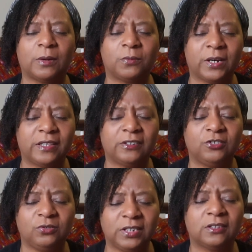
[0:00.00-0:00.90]
I pray
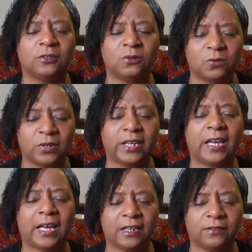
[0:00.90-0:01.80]
that you get the
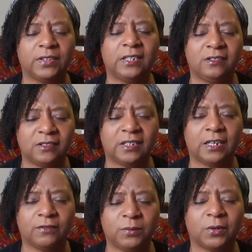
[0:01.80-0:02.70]
glory out of each and
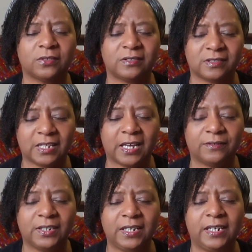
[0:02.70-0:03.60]
every person's
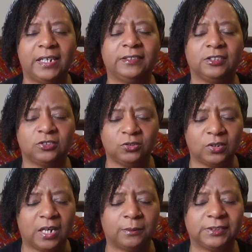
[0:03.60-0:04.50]
life. In
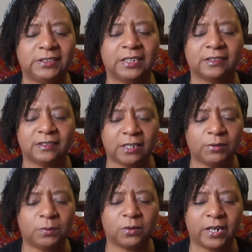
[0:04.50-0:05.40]
Yeshua HaMashiach's name
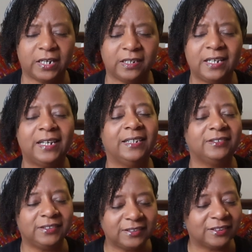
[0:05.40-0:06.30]
we pray.
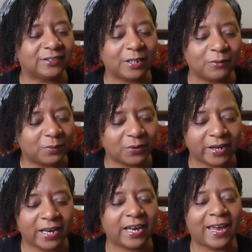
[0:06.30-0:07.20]
In Jesus' name we
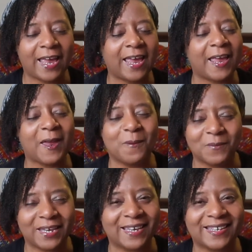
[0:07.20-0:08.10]
pray.
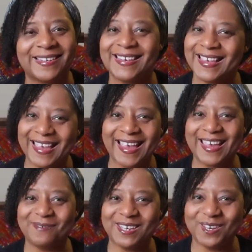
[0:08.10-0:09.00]
Amen.
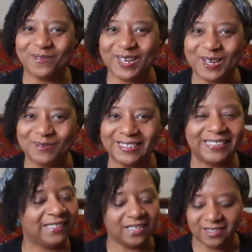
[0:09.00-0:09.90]
Amen,
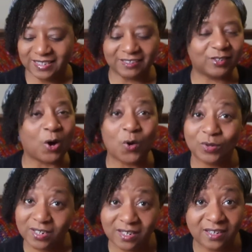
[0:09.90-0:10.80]
family. Let's go
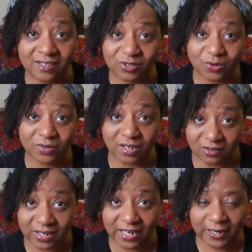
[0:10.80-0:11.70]
on and get into it,
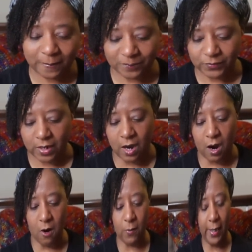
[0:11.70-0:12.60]
okay?
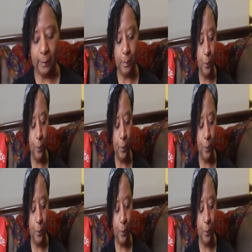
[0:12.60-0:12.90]
All right.